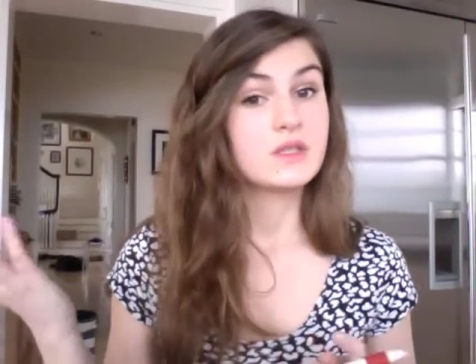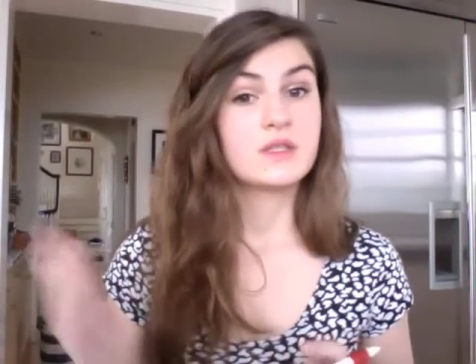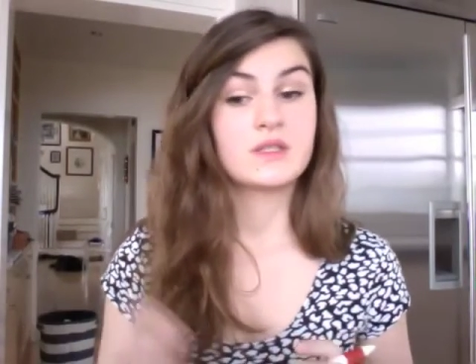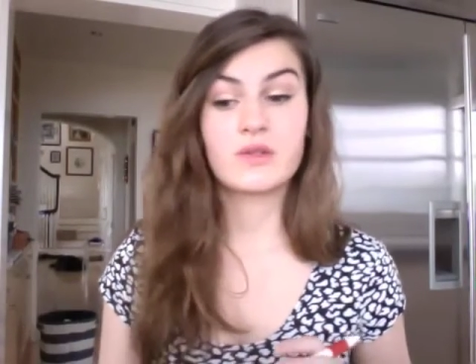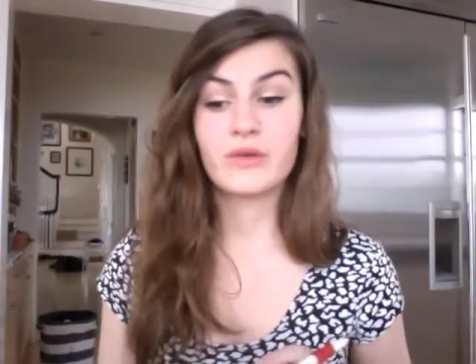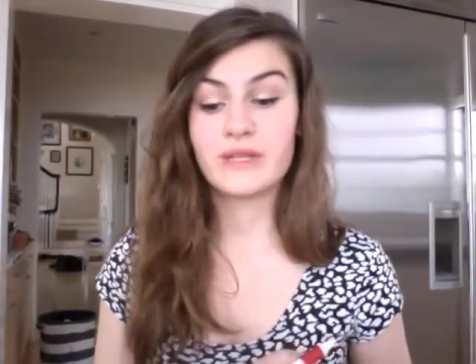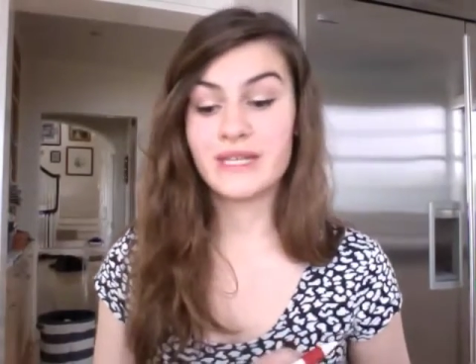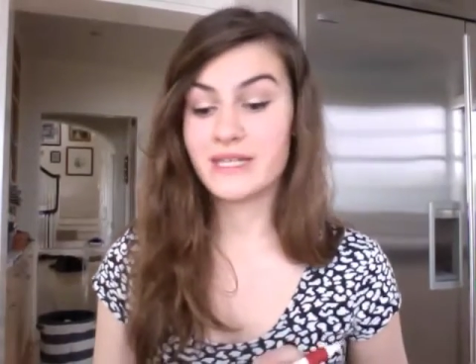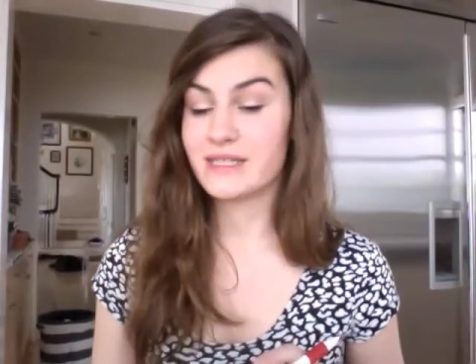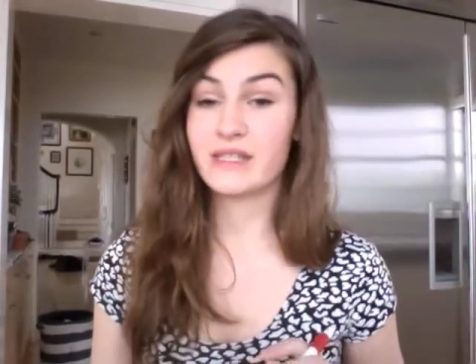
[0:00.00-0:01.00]

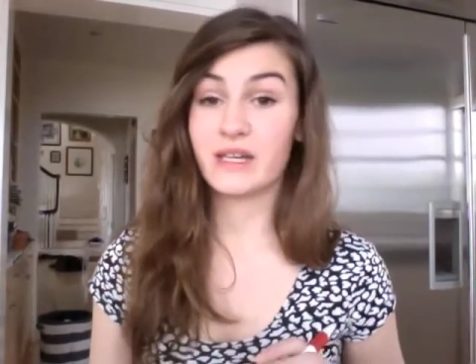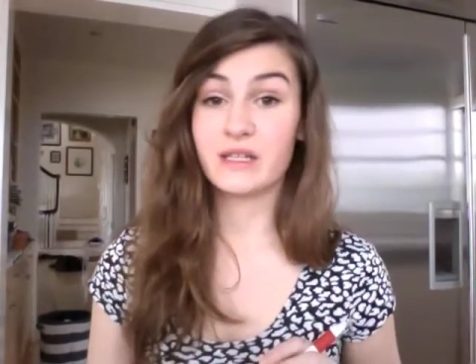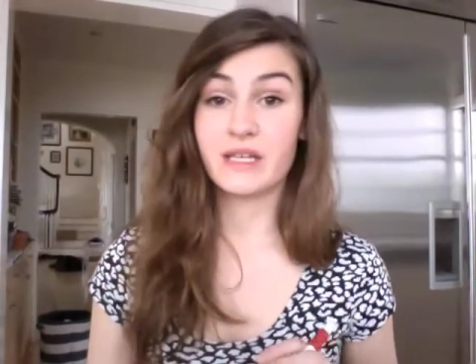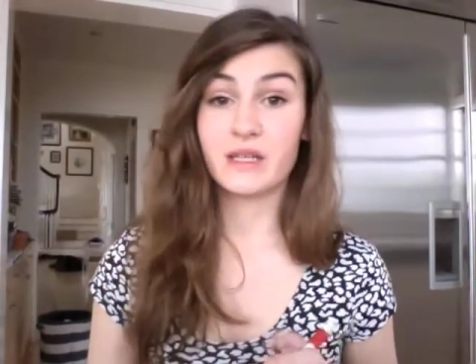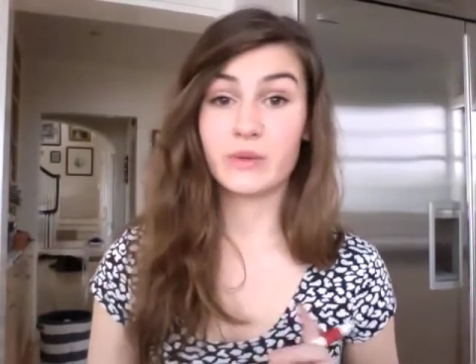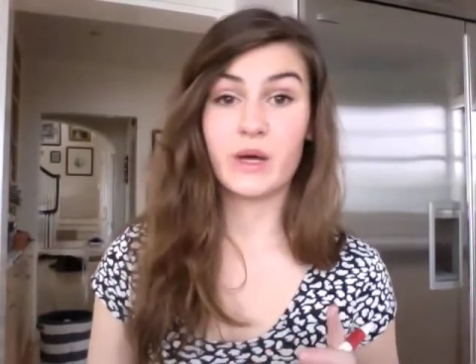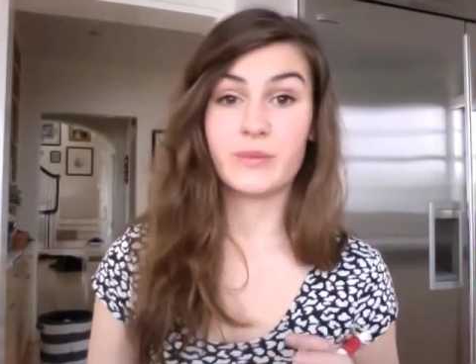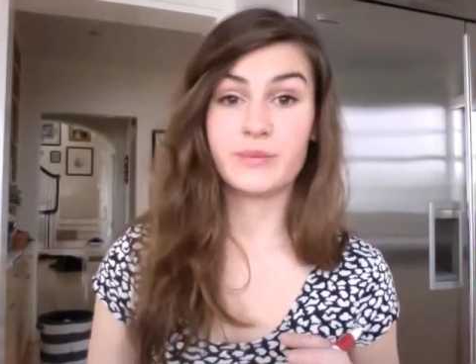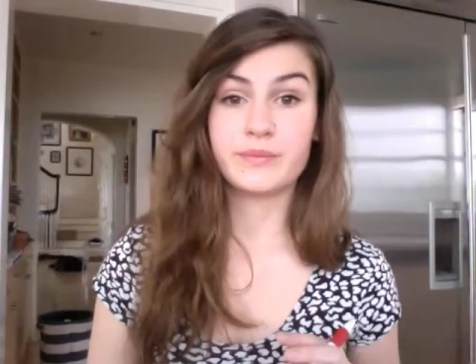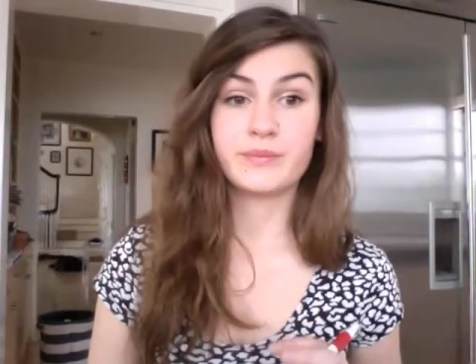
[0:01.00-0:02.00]
slowly and steadily,
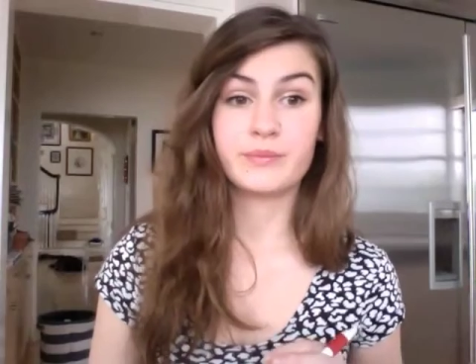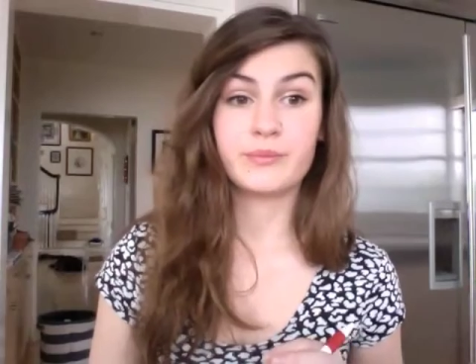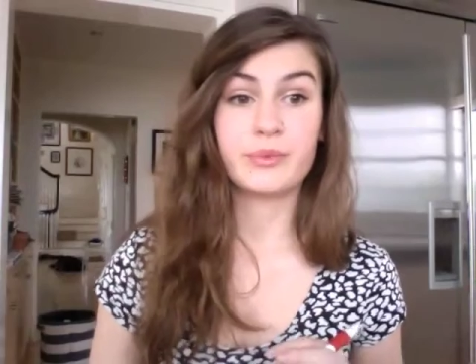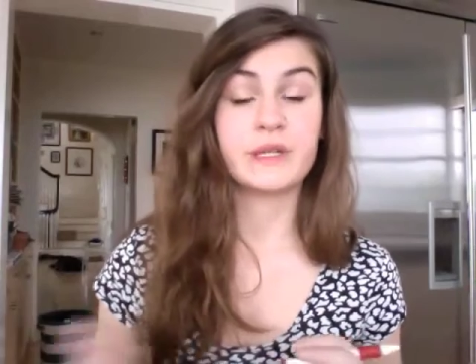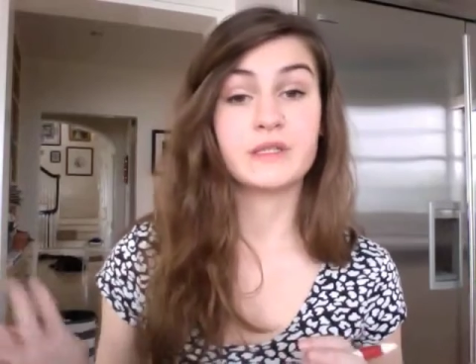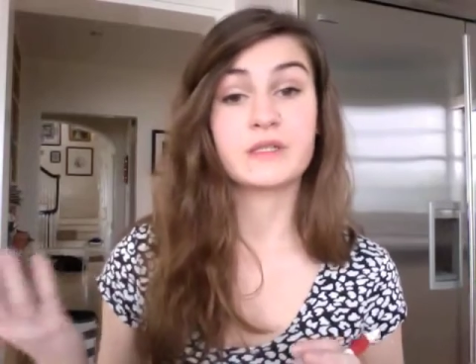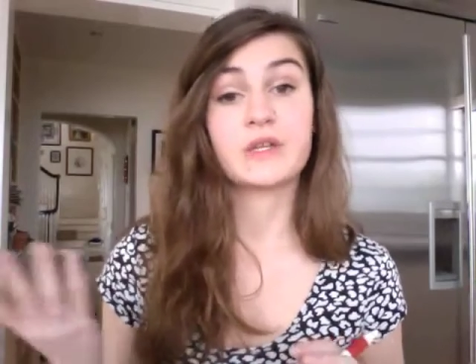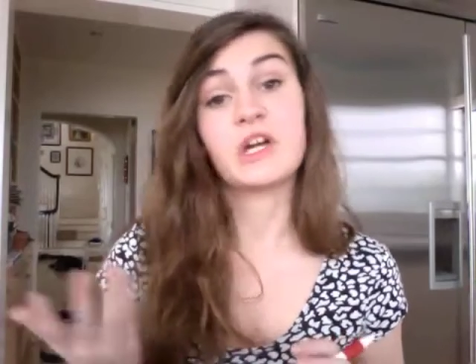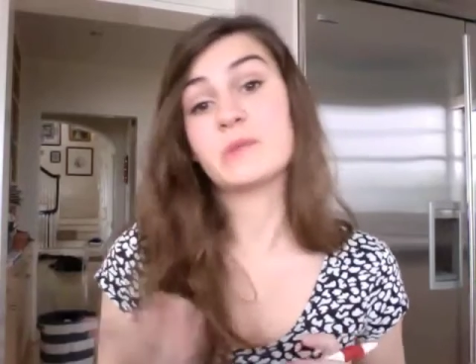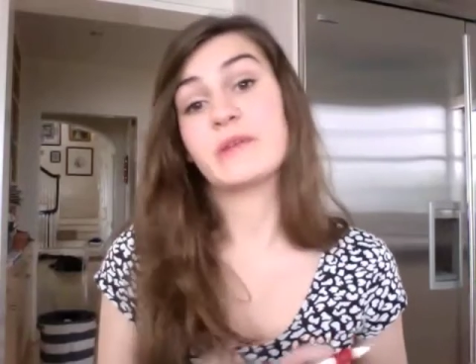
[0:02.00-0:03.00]
Britain's
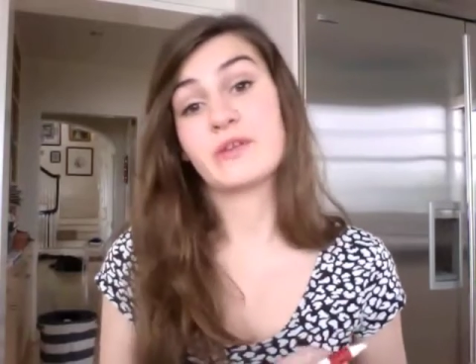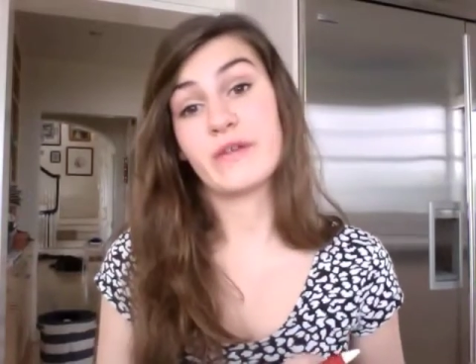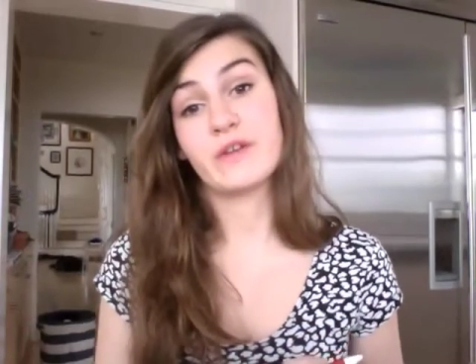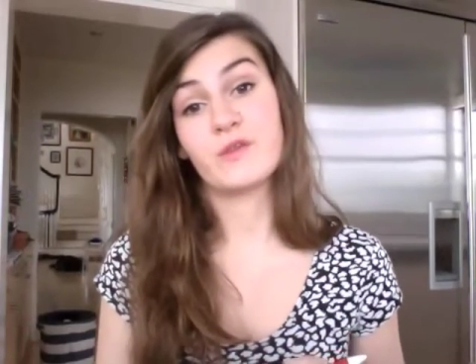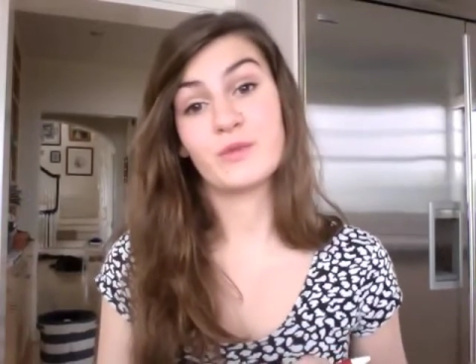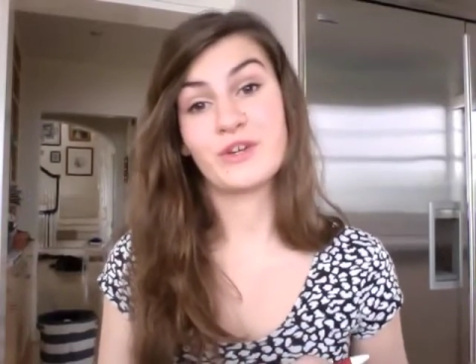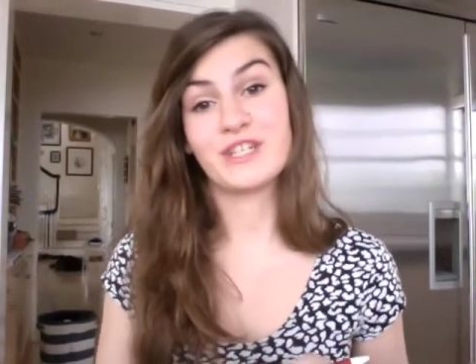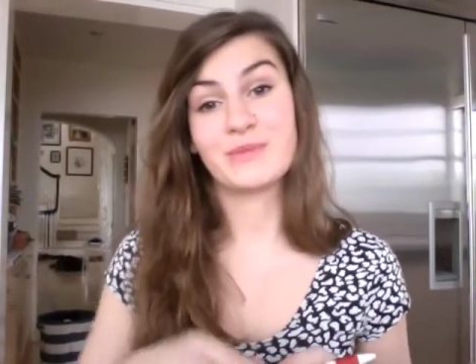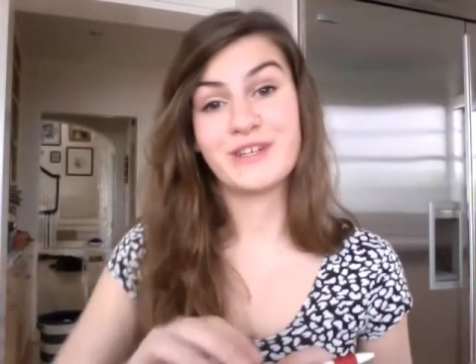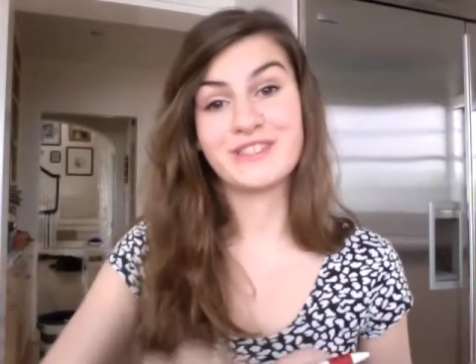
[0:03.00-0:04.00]
economy recovered from the
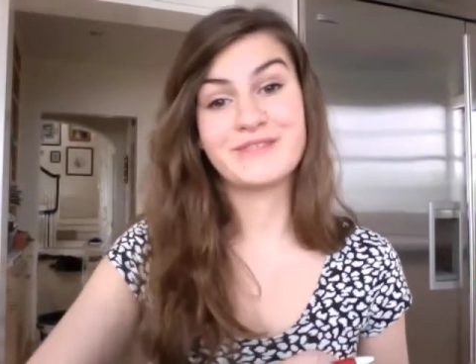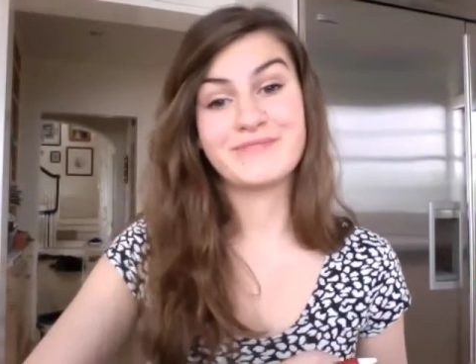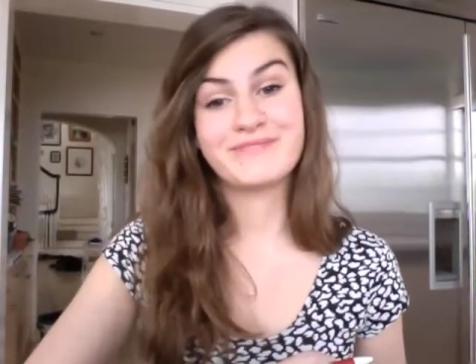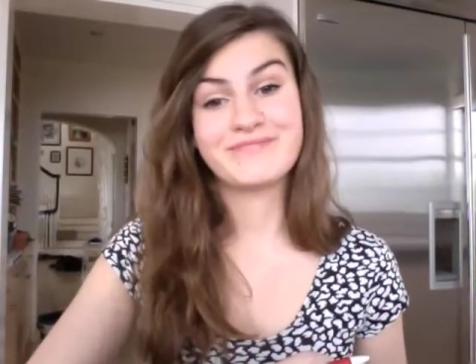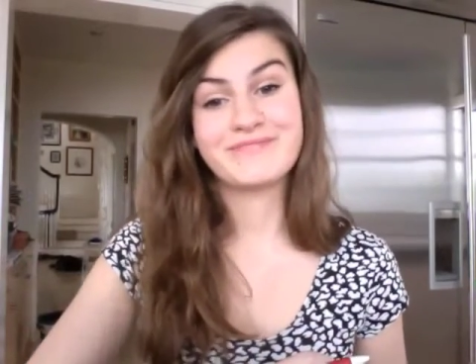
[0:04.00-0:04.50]
Great Depression.